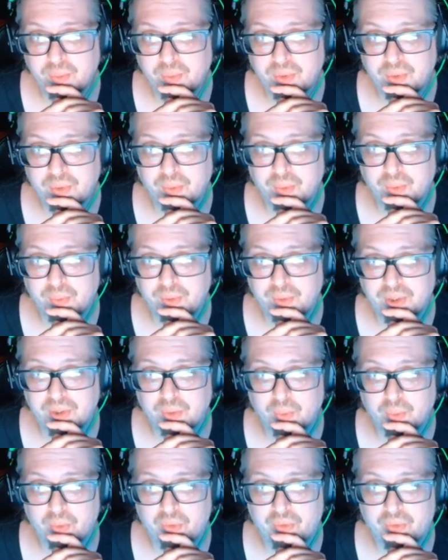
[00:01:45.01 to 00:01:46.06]
which will
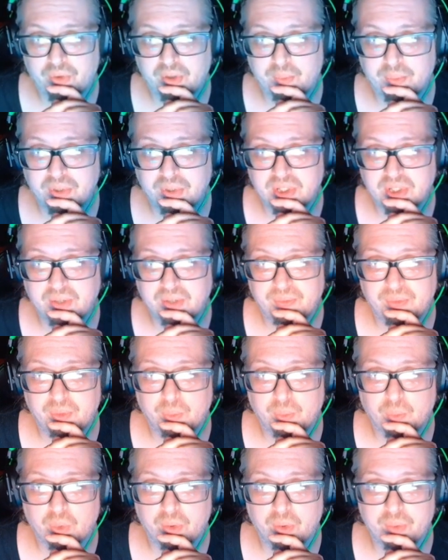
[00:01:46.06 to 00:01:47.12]
restore 30% of your
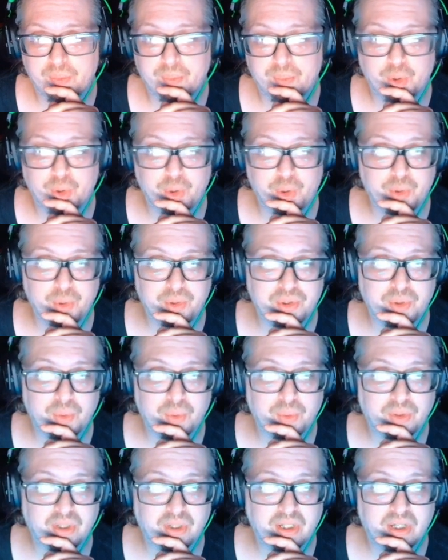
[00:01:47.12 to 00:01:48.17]
warmth per dose,
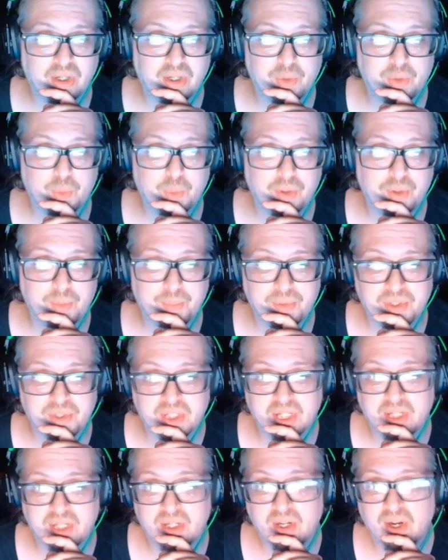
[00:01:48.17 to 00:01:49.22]
totaling
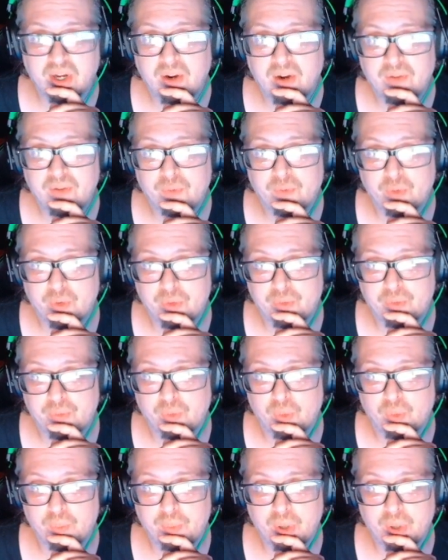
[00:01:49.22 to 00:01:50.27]
120% for the
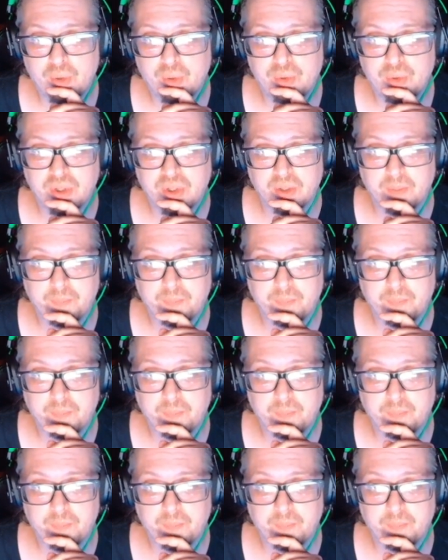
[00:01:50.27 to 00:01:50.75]
full potion.